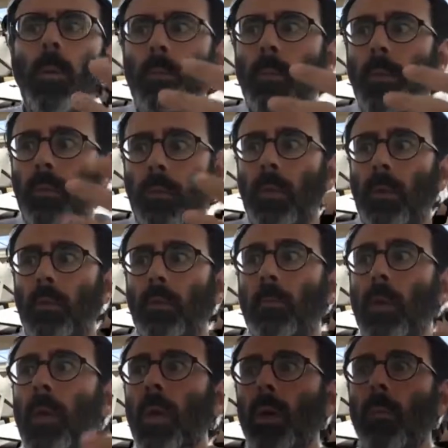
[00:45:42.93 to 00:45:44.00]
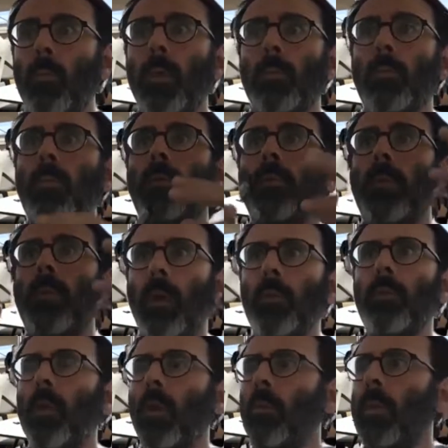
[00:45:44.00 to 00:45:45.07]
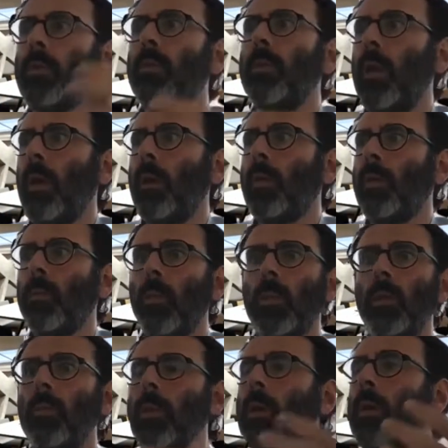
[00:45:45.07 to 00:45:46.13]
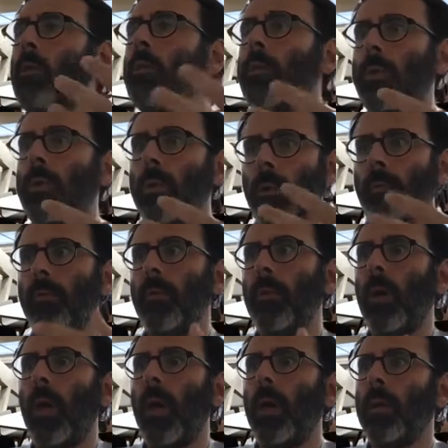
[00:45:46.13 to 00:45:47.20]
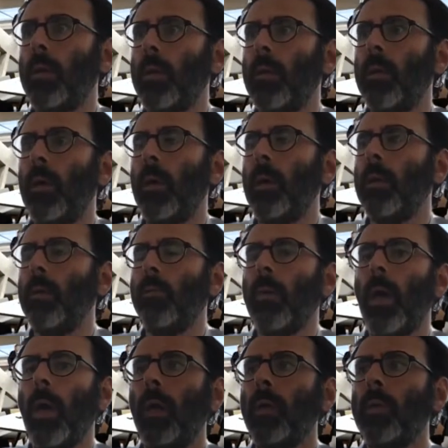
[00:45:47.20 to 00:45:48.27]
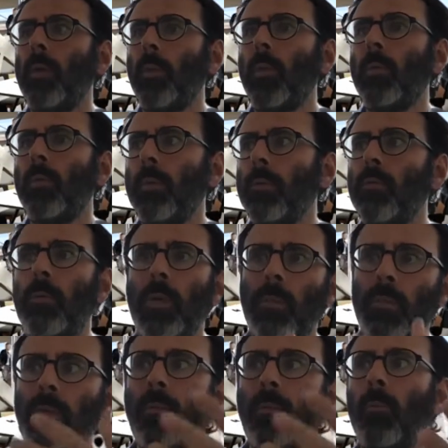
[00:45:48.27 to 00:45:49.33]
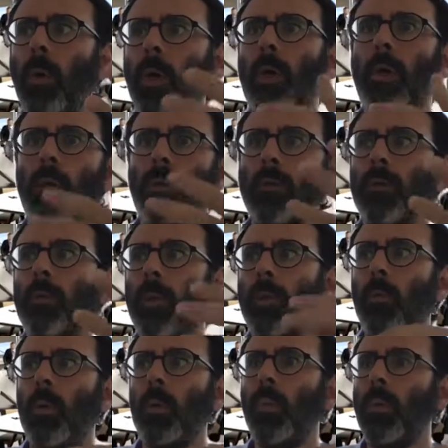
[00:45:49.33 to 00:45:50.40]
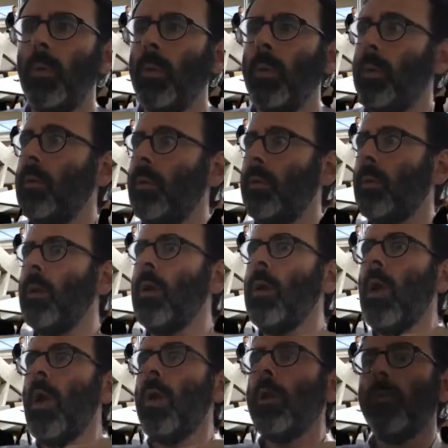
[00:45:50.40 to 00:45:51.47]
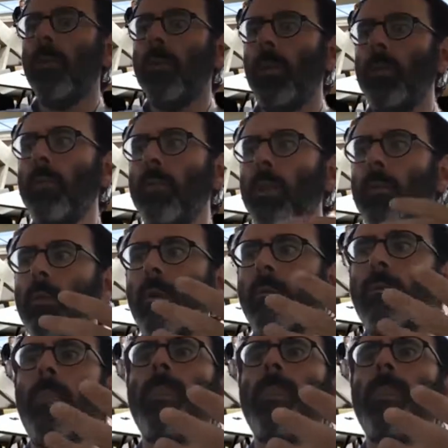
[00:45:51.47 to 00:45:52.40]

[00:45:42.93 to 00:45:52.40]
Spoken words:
see as real and what we see as imagination, between illusion, if you like, and a reality, between dreams and wake, as someone put it, you know. So this sense of